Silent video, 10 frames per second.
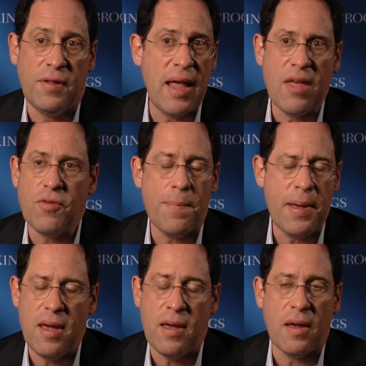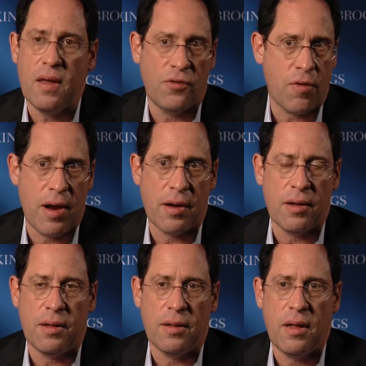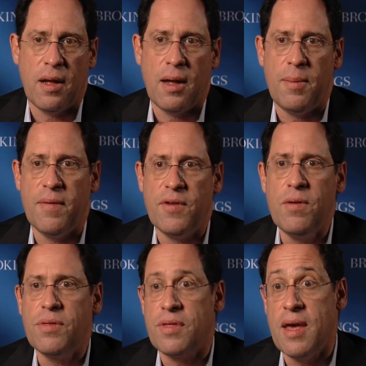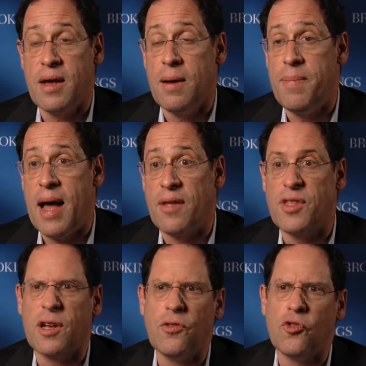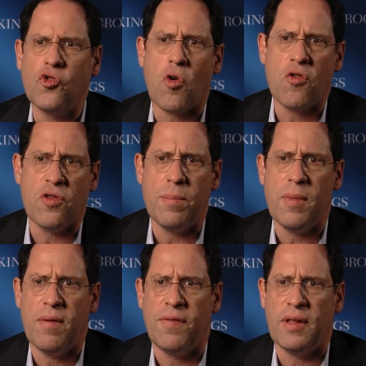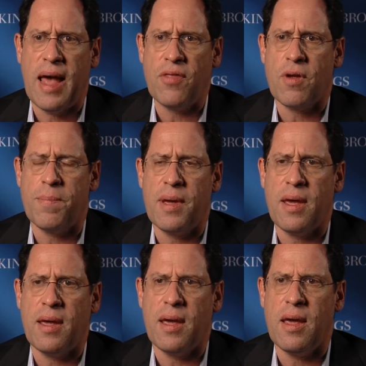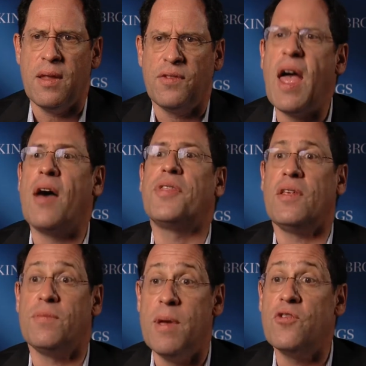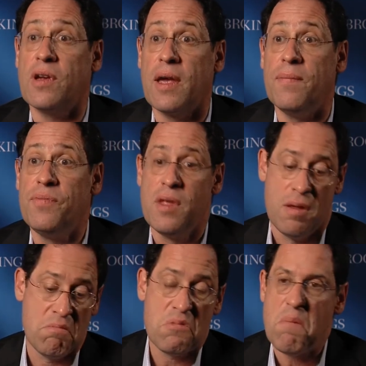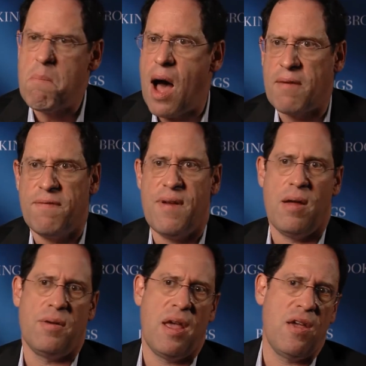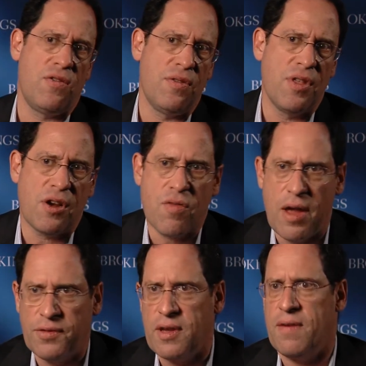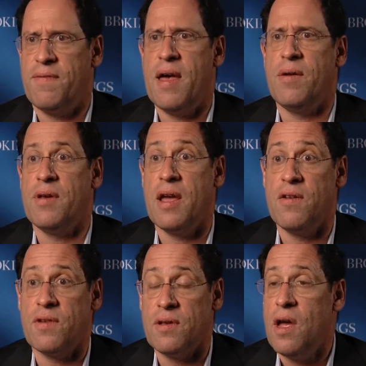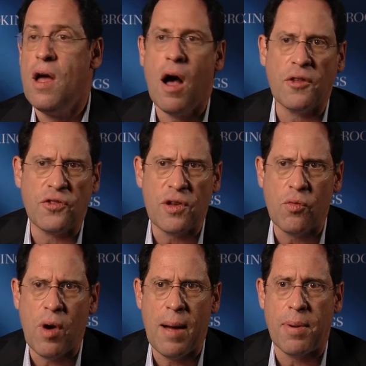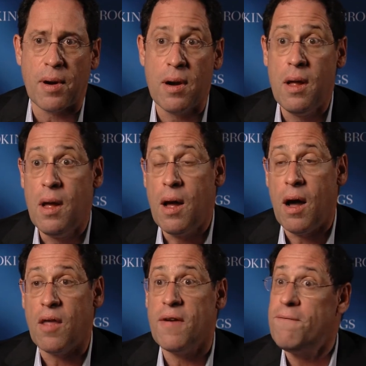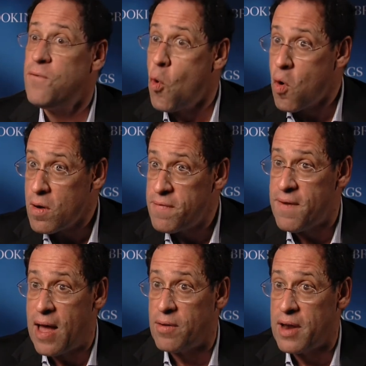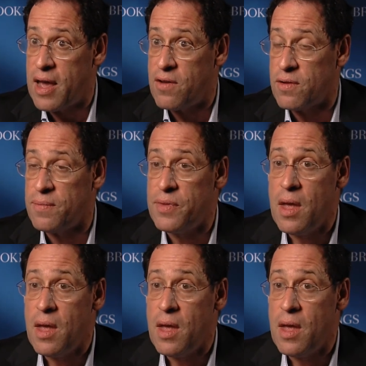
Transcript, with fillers: Philanthropy is critical. Uh, if you think about the consortium of philanthropy in southeast Michigan, the Mott Foundation, the Kresge Foundation, Hudson Webber, uh, the Ford Foundation,